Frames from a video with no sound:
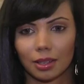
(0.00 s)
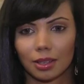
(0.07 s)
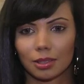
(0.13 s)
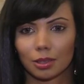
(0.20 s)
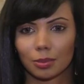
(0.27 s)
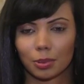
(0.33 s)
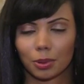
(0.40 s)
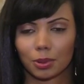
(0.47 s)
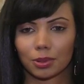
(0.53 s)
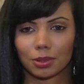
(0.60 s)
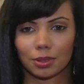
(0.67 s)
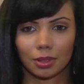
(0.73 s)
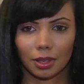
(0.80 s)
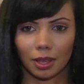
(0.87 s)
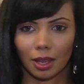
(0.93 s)
his approach
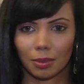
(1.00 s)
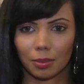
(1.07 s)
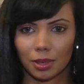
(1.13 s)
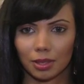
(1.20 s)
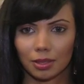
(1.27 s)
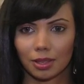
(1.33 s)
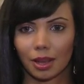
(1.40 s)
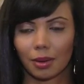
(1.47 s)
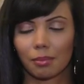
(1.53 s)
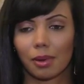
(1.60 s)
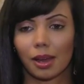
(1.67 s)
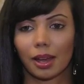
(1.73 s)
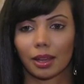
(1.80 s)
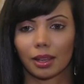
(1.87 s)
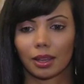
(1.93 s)
to the game, his
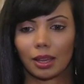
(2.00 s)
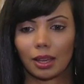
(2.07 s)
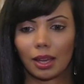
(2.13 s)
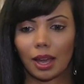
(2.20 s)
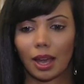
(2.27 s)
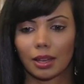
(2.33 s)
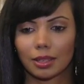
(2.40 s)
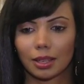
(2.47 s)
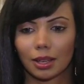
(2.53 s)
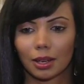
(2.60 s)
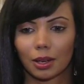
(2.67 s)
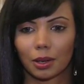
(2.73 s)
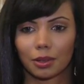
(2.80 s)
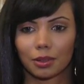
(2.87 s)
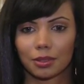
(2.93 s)
comeback. I take a
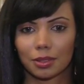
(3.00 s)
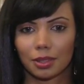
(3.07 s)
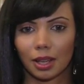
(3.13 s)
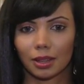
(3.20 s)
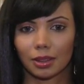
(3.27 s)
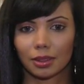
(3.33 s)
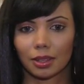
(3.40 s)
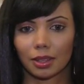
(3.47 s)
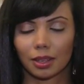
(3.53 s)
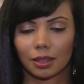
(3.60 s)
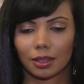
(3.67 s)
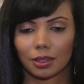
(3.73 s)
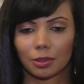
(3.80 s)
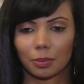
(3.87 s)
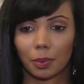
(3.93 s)
lot of strength
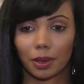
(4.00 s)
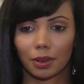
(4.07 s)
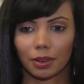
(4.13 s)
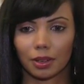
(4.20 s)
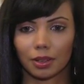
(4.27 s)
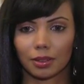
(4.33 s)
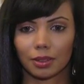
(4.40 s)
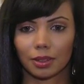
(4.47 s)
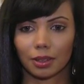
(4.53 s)
and experience